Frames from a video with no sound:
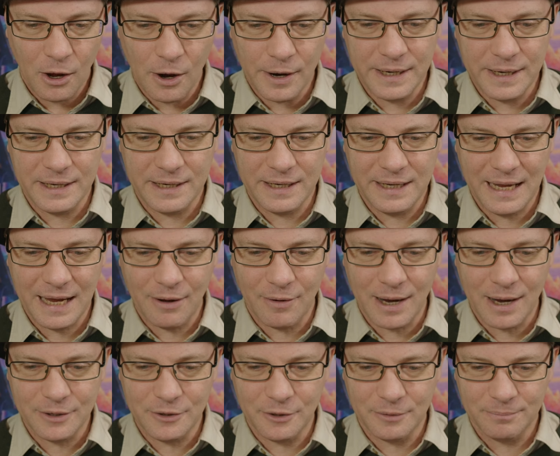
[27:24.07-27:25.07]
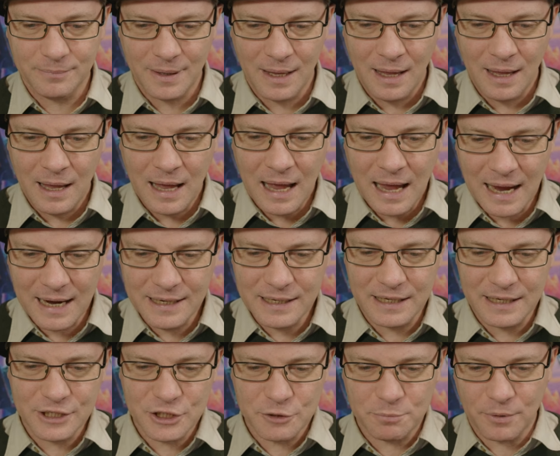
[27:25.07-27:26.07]
Hi Eddie, how are you? hate
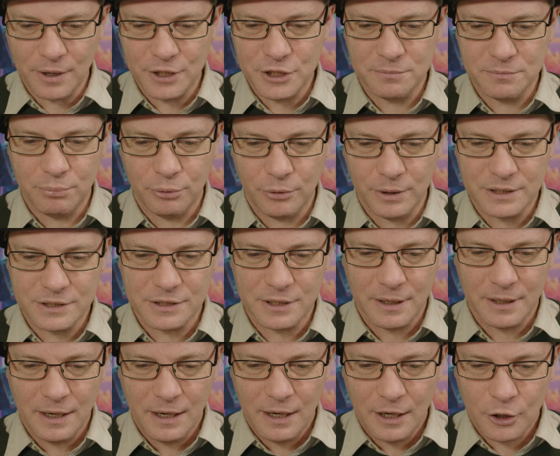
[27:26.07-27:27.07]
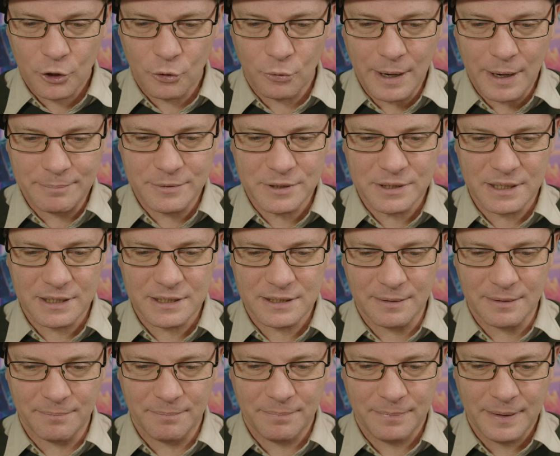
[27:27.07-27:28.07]
inspiration points, corrupt
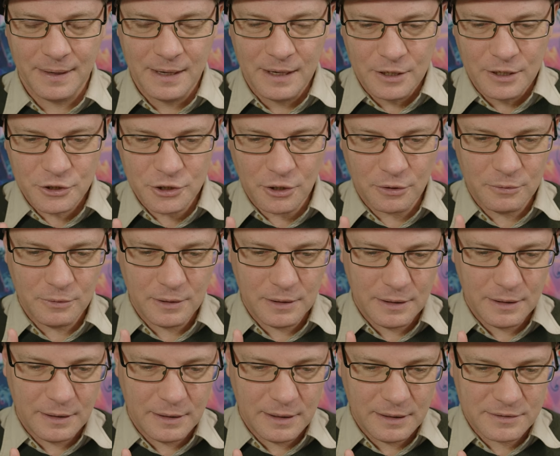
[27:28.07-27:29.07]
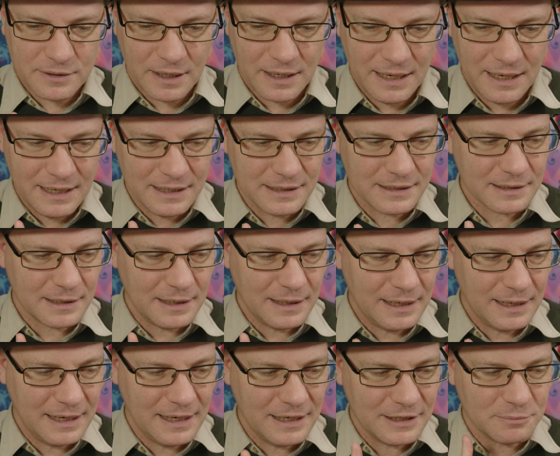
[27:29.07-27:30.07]
system. So, so here's
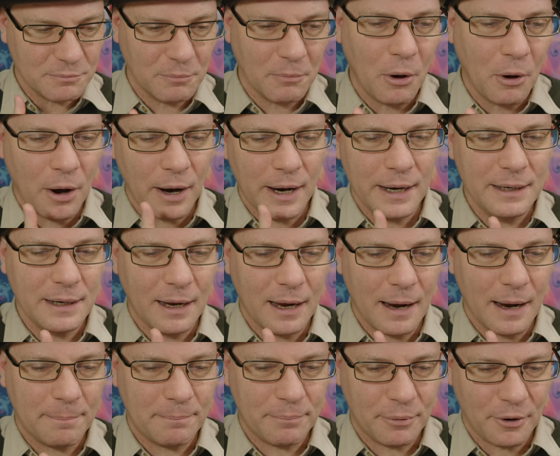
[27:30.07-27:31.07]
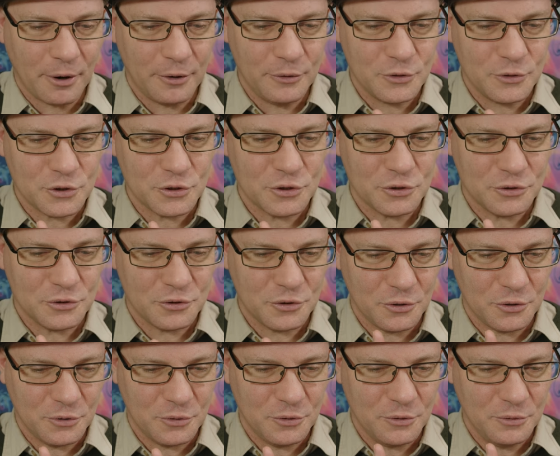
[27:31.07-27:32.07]
here's my approach
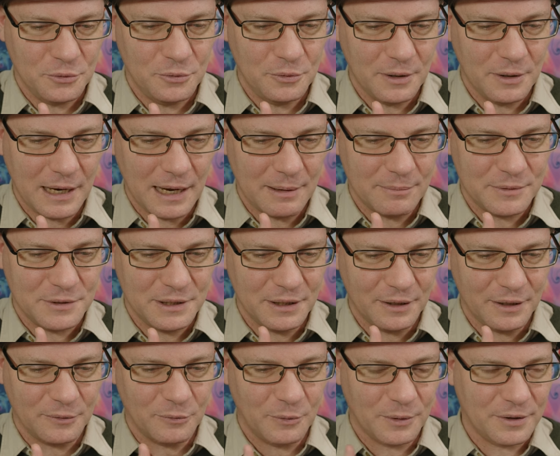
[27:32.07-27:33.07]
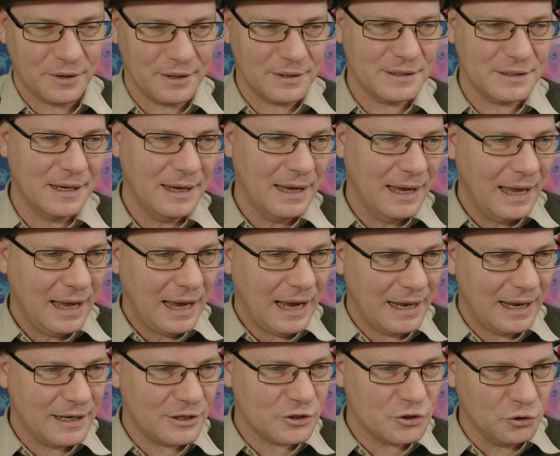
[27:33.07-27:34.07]
to um, dealing with this,
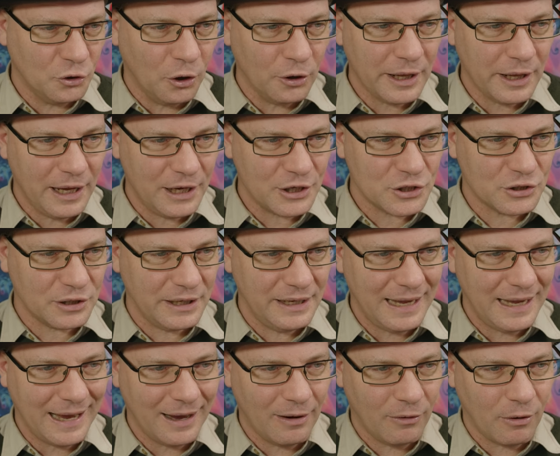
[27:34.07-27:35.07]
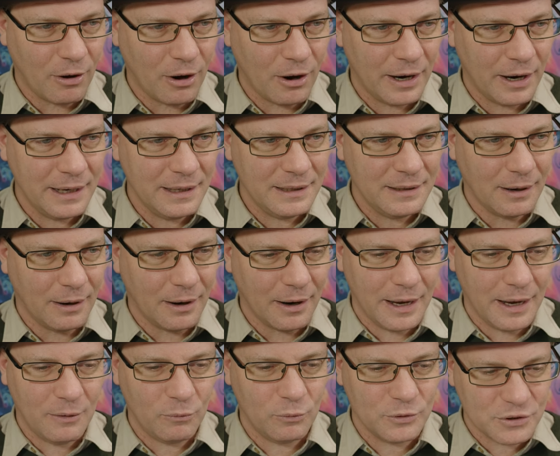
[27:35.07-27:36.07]
and it's not actually how I,
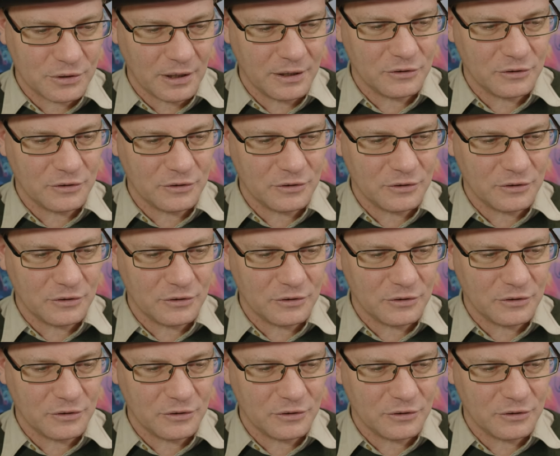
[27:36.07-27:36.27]
I was.